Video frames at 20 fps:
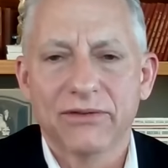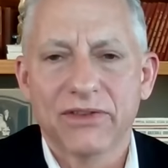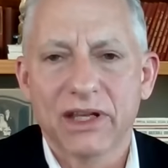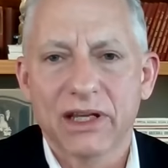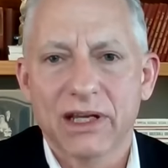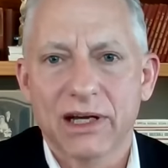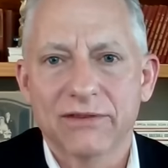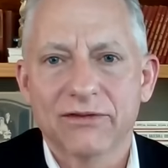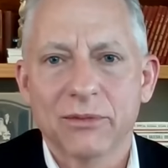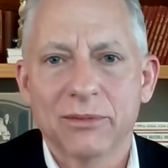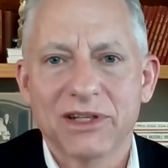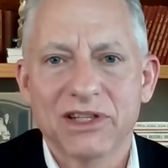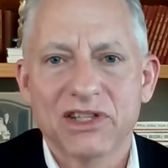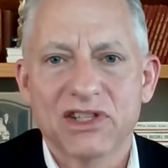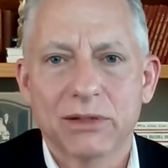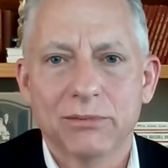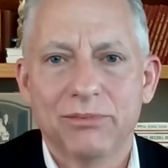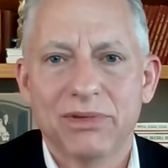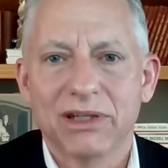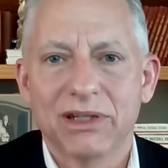of the government's
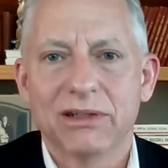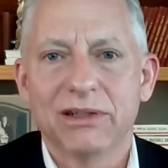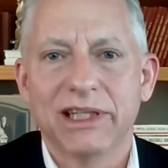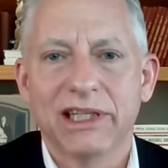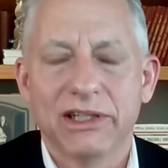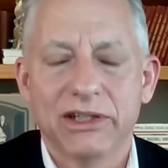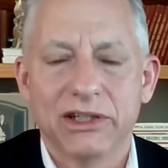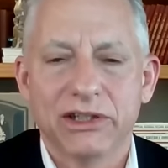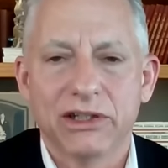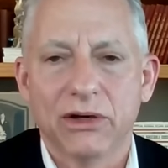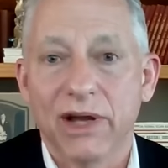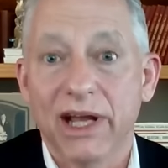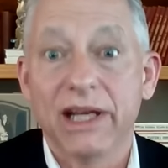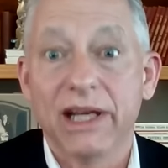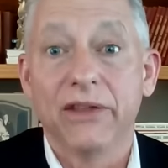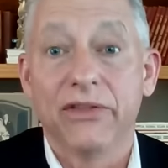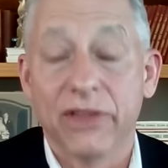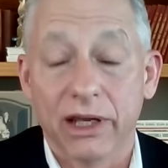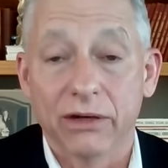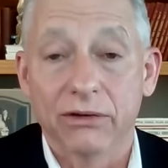ability to do
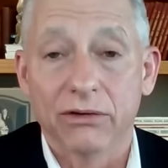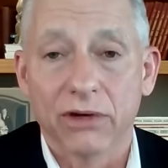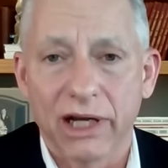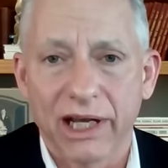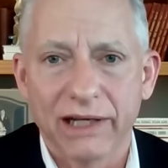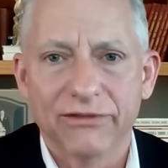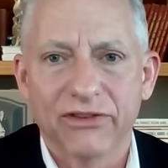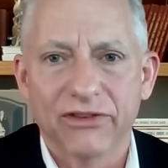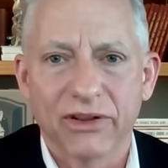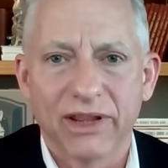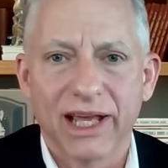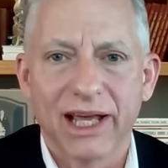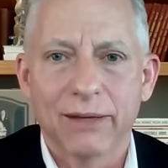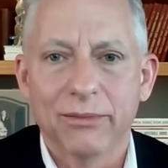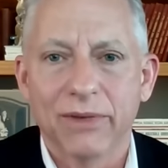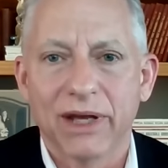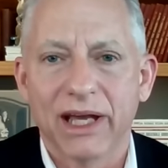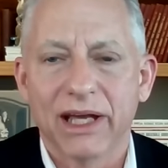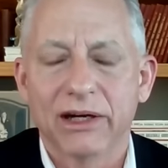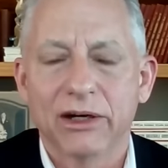anything right, for that
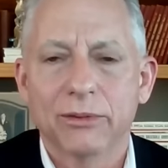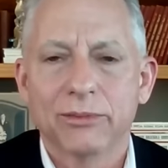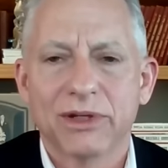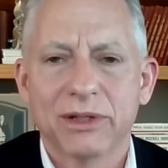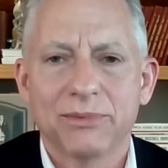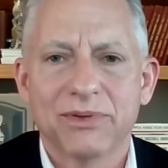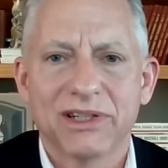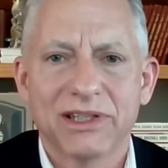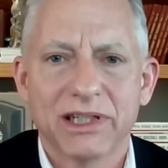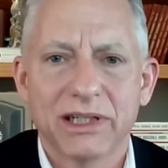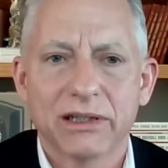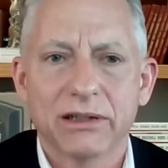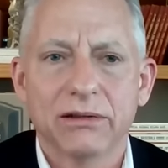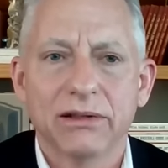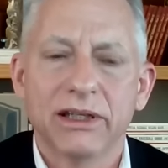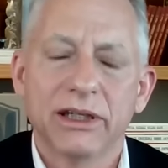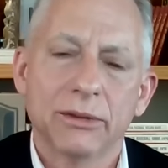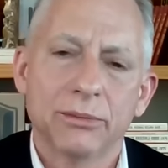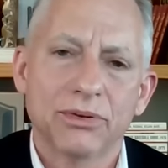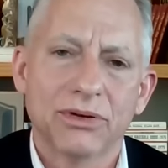matter, but
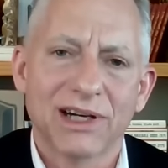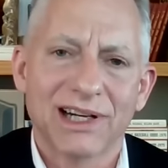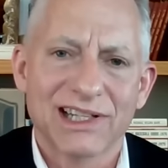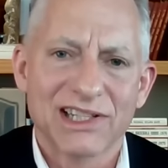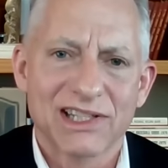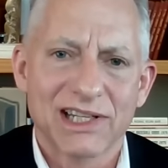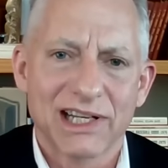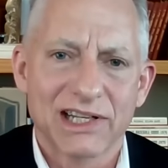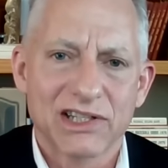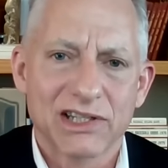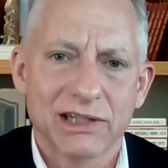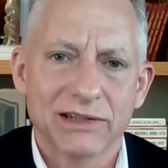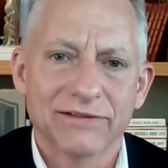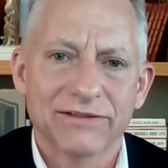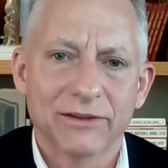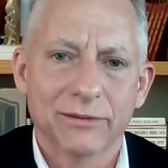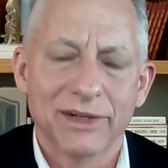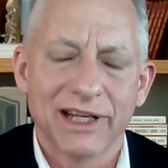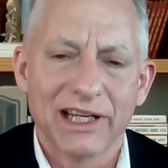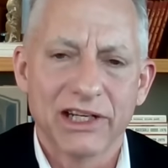particularly to process
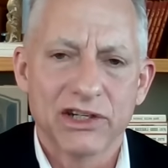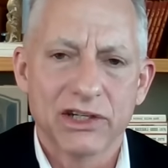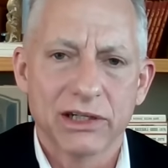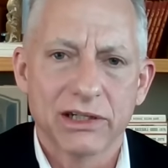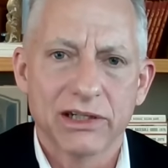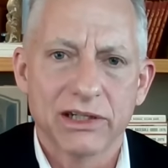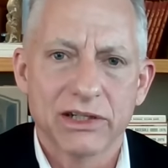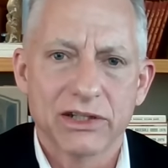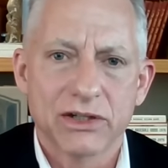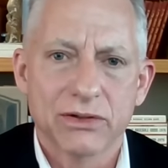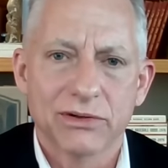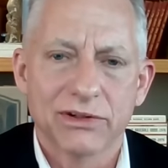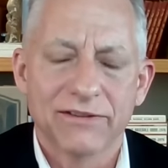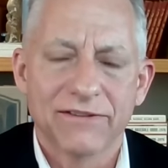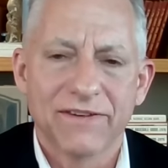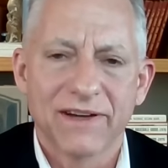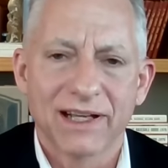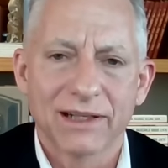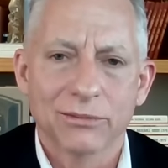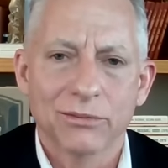information and to
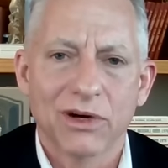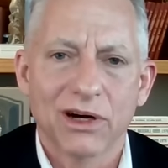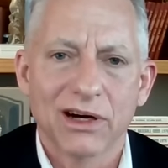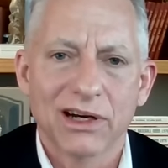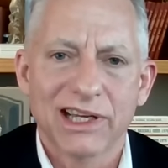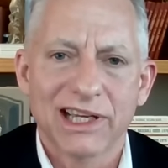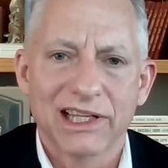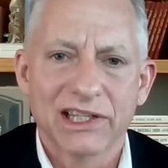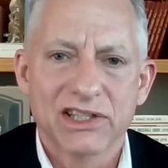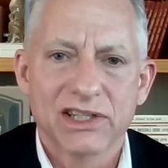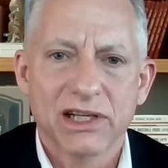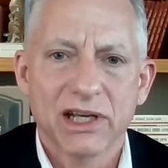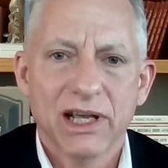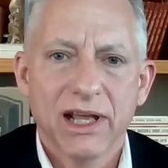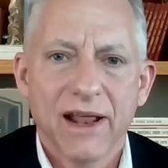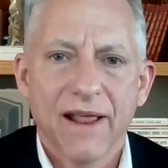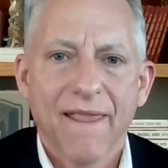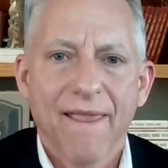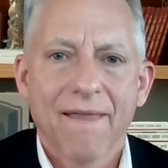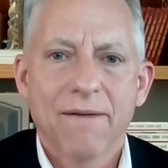affect markets.
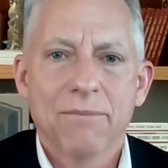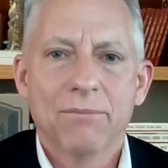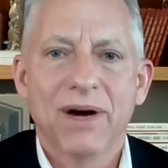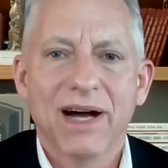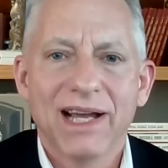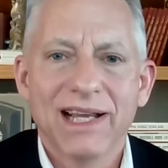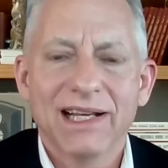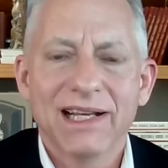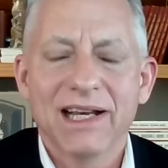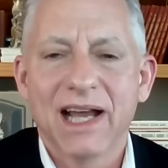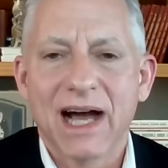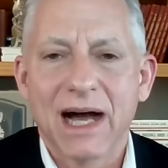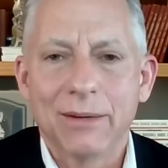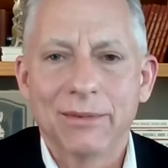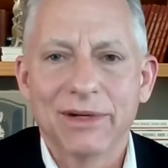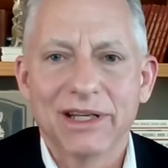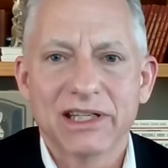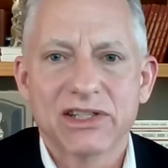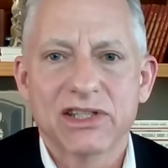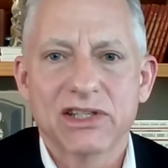
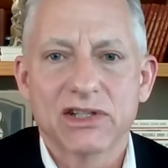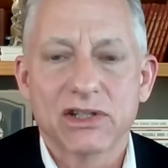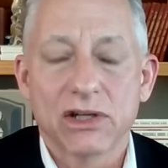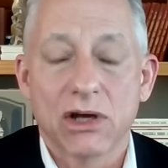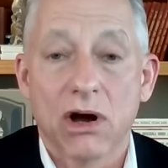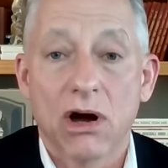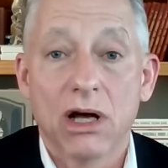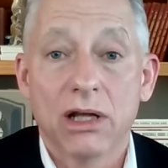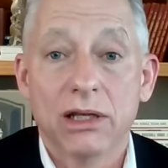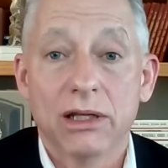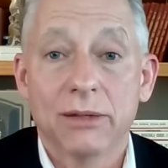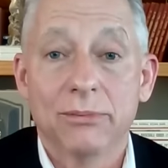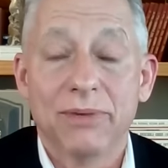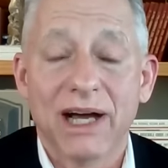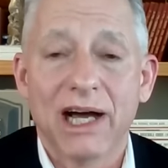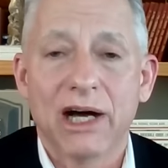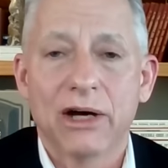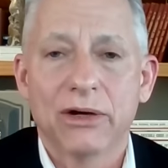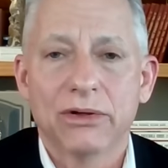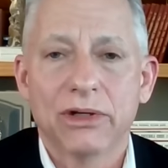Bidenomics is all
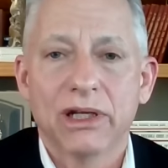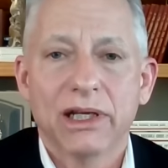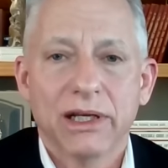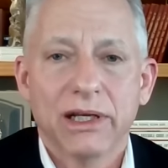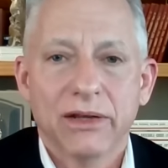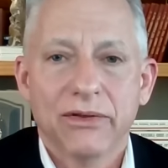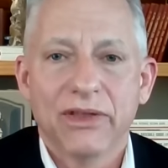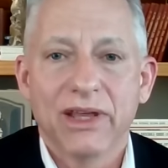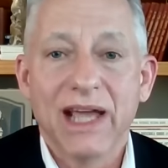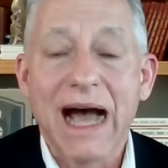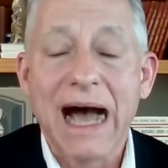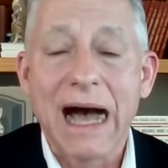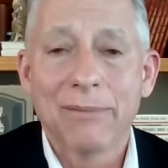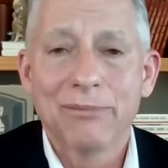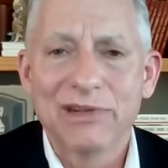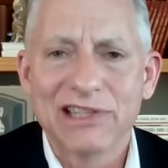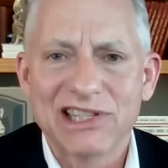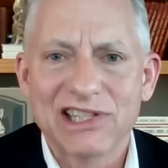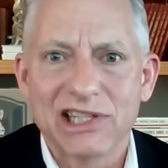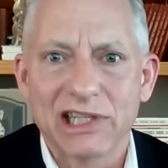about the
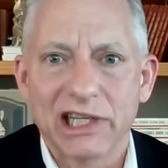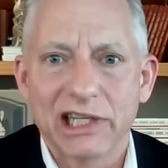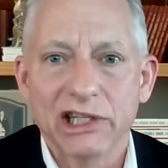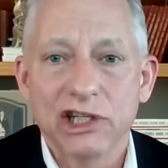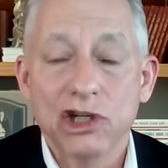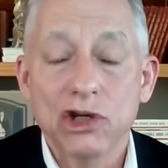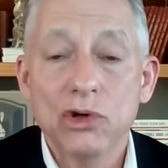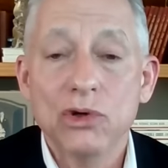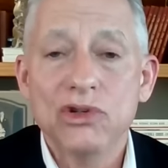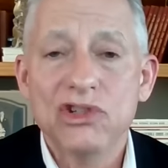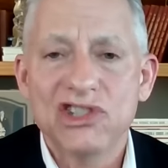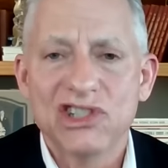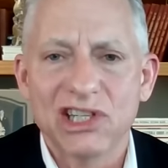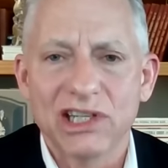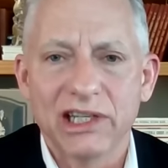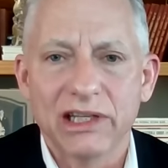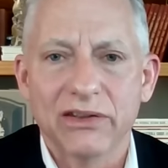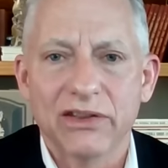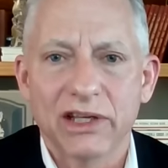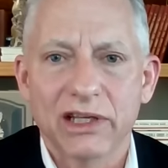opposite,
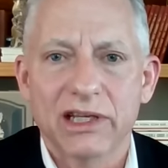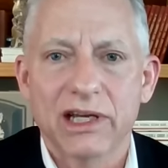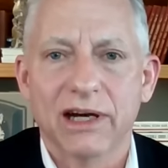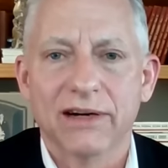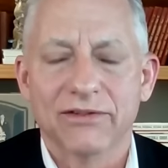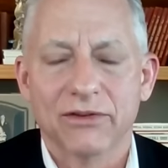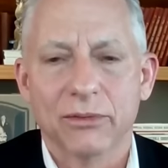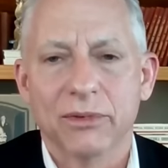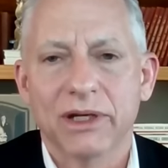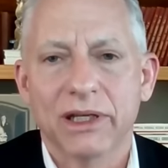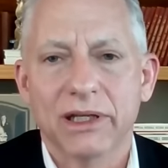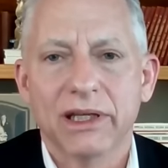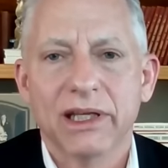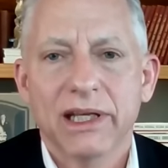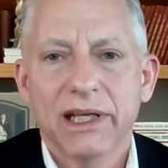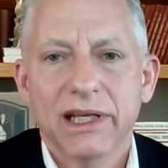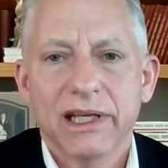using the government